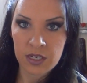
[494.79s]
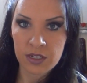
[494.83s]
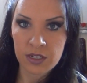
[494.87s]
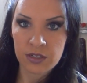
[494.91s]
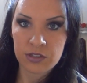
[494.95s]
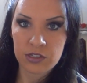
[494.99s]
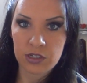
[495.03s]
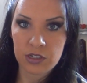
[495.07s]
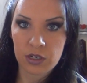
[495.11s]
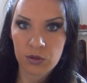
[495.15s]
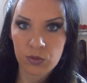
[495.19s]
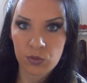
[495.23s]

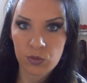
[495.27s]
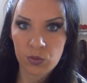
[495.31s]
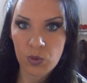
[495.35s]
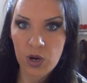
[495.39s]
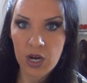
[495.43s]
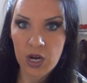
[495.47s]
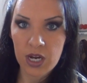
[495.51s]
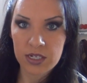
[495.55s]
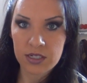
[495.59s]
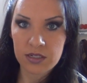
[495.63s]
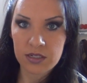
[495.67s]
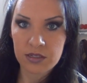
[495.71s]
So
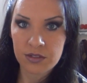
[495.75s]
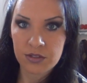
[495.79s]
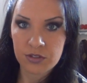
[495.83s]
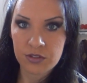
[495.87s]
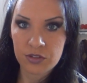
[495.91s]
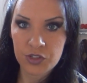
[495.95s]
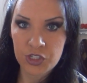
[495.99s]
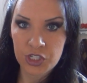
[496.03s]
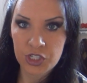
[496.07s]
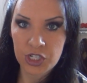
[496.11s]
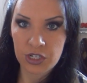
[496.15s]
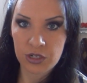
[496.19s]
1,
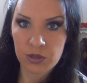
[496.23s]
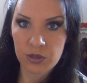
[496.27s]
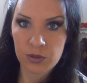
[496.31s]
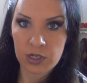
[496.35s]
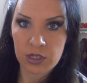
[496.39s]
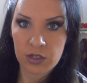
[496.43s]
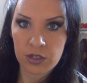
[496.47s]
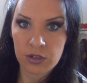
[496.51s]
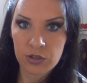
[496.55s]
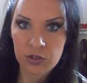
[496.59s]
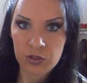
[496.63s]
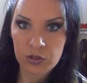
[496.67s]
2,
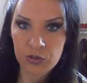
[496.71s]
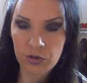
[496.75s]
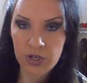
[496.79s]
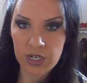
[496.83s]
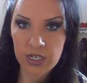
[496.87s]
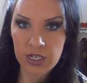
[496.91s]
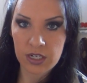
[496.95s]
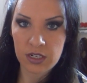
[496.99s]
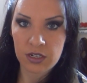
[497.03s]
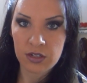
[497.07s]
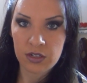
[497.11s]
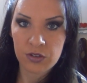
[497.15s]

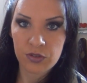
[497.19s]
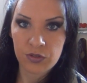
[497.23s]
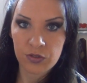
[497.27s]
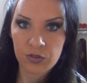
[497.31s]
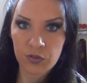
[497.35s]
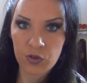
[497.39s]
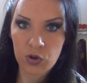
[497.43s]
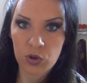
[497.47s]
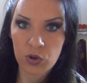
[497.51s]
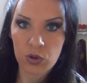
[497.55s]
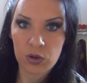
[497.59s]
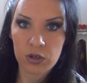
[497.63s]
3,
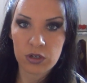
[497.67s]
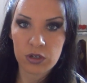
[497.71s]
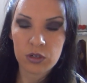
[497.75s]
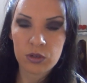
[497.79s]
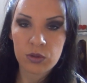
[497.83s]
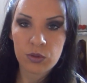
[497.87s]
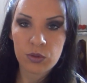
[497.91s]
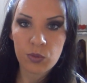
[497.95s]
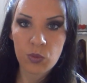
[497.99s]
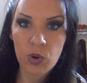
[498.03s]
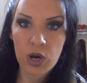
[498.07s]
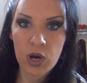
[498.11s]
4.
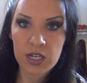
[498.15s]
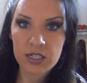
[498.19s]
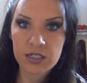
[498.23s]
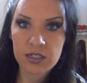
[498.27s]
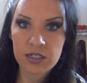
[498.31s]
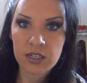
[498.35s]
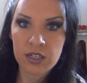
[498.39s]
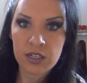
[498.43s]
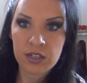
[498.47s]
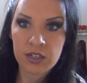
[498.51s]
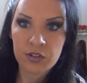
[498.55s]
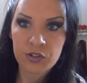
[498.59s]
1,
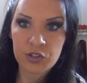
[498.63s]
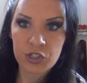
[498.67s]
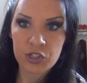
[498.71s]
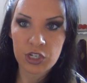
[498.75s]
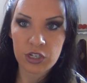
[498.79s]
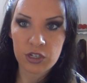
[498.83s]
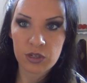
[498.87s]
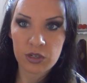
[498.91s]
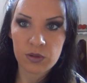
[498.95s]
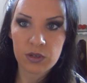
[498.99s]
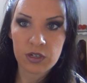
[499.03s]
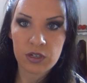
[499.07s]

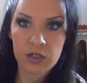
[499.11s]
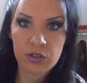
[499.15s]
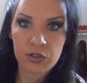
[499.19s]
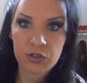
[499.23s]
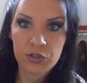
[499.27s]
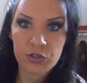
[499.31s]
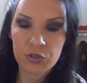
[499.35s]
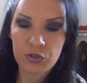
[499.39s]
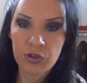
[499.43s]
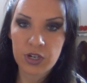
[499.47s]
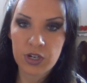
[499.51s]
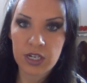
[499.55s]
2,
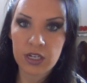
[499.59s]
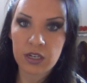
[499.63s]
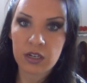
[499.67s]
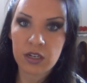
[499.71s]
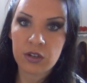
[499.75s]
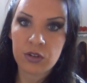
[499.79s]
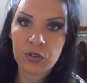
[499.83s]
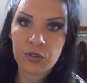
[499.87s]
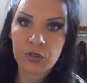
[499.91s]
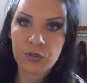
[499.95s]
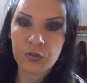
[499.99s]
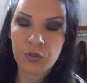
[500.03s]
3,
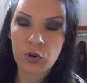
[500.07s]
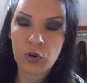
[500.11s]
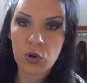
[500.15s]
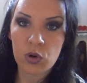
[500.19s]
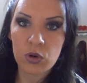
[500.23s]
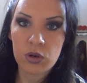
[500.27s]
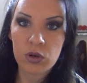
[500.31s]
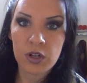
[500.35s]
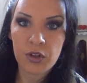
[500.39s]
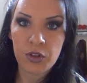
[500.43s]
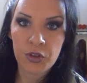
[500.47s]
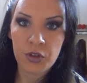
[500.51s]

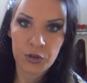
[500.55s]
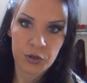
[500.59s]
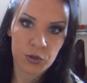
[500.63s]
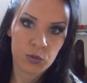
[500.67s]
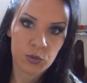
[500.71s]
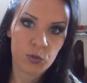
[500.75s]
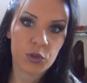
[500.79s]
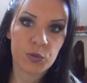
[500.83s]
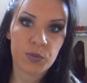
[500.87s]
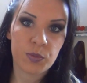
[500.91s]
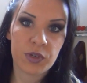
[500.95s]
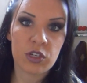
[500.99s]
4
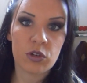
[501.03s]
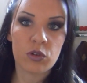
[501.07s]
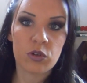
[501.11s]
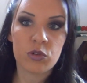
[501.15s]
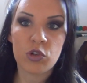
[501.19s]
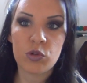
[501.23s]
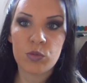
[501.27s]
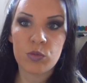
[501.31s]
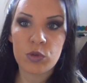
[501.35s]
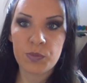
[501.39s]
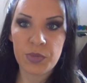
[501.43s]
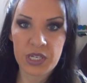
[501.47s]
would be your
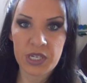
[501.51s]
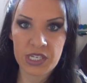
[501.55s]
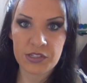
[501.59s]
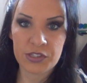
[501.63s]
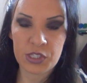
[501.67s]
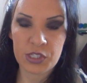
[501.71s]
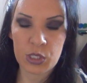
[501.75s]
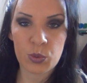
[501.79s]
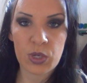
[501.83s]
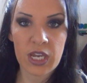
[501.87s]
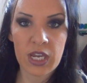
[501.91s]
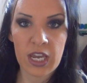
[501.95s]
normal beats
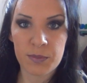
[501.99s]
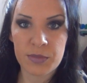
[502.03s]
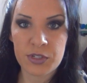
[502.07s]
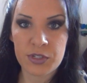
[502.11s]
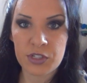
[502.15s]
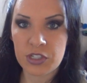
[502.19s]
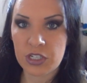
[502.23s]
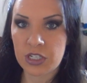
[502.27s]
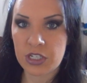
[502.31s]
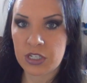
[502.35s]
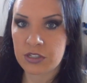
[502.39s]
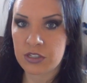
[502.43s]
that we have been
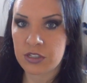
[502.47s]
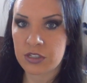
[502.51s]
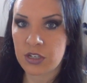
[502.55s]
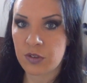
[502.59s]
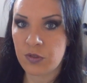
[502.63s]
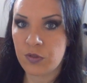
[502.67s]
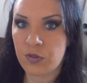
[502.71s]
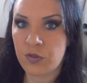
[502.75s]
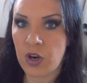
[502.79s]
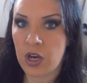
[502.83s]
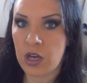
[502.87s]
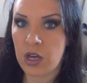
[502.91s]
doing so
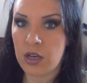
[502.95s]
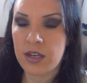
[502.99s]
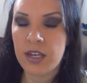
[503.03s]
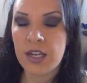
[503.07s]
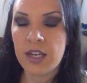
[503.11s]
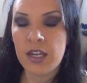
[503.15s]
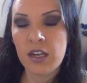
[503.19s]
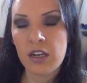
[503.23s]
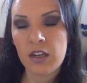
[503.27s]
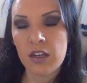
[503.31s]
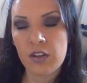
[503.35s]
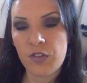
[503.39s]
far.
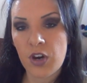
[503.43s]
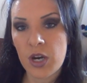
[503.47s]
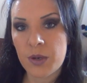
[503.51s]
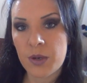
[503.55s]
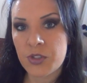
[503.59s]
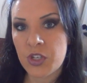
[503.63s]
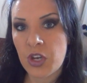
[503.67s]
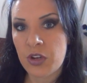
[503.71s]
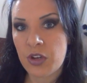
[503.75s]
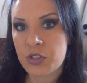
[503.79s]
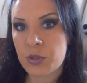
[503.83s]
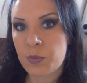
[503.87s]
If I
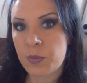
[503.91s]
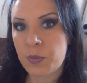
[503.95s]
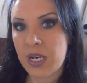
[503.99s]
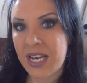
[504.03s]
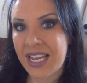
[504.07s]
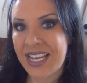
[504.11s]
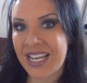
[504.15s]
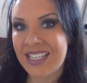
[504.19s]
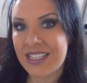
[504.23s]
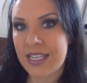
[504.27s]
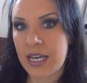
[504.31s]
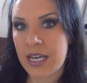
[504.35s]
was going to
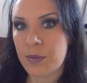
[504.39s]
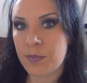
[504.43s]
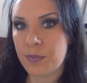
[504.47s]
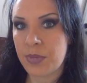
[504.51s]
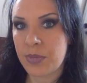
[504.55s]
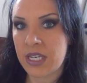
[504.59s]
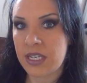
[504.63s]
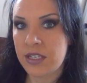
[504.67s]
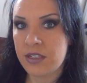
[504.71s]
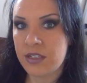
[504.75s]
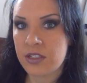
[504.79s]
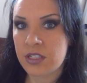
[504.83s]
play that
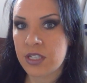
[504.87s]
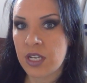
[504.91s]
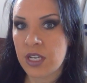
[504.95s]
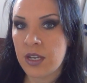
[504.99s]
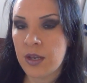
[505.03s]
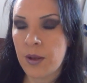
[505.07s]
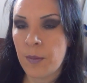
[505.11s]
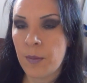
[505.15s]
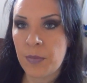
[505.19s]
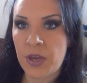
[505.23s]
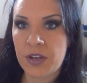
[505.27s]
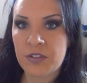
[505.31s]
beat,
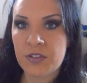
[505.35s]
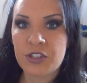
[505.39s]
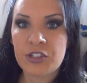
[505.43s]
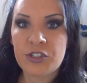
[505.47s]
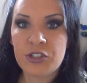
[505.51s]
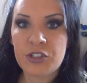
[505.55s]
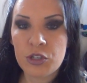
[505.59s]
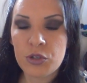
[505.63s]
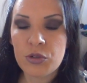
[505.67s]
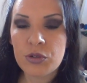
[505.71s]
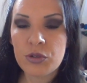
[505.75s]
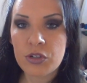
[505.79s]
I've
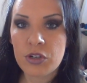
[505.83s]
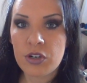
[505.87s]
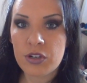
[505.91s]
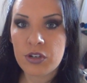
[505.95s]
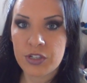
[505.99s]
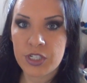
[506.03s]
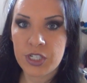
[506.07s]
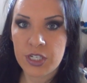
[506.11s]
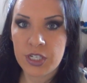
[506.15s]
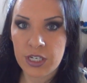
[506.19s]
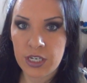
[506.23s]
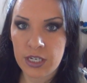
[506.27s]
still got
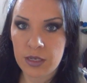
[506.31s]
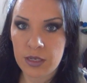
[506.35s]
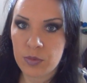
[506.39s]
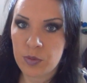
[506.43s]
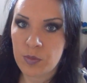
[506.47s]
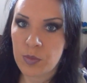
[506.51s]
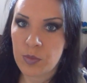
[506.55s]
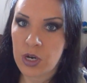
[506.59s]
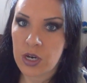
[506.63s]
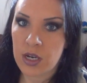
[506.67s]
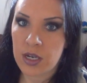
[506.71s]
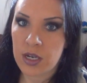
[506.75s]
to keep
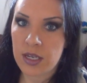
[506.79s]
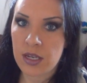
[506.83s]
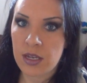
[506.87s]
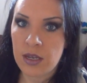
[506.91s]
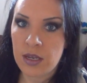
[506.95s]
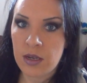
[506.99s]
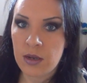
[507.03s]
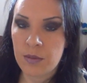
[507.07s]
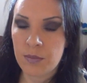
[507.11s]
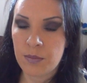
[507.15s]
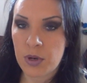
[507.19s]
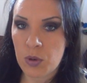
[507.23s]
my
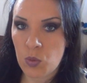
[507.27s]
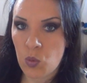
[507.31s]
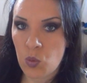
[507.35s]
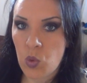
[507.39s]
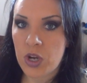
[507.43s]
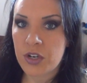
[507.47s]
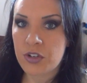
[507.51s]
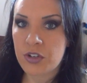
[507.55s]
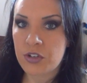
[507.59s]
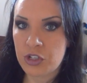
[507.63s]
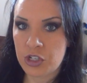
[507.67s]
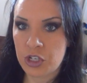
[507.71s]

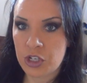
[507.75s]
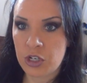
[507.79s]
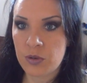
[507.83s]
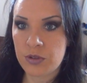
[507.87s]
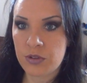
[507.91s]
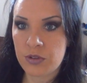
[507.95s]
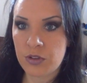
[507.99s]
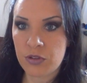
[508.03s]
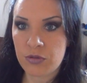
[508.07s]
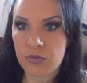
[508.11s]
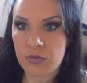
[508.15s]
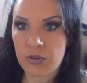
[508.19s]
1, 2
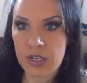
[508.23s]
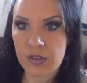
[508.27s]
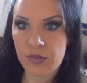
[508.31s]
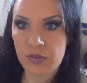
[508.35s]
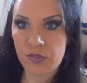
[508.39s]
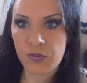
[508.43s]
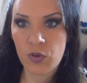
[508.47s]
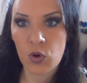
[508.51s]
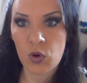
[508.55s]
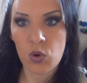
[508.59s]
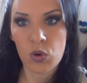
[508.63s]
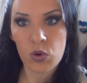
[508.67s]
and 3,
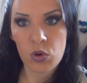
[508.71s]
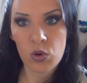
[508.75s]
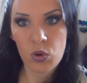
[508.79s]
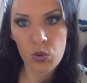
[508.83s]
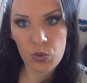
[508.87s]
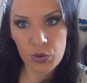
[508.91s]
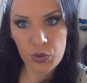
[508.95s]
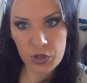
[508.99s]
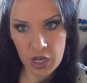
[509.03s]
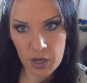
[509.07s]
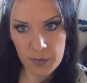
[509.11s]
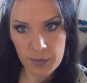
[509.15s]
4
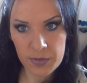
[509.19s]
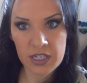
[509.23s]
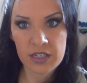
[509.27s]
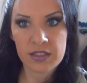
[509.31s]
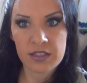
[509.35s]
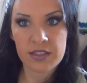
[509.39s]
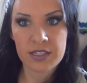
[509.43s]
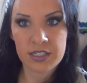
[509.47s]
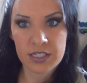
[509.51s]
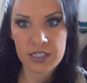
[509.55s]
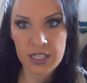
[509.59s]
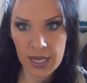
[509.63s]
all coming at
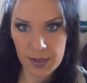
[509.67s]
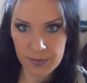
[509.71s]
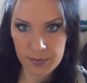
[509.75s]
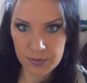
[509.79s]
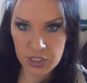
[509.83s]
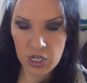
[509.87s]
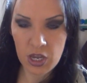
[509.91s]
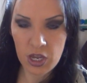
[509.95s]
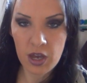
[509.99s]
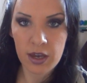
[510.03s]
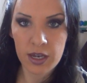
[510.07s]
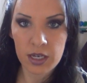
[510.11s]
the same
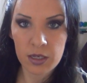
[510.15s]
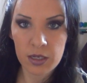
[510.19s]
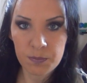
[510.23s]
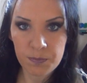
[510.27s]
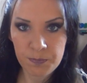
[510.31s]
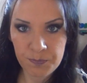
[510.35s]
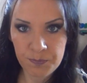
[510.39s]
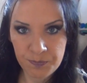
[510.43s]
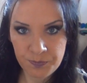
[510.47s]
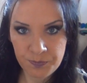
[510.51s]
time.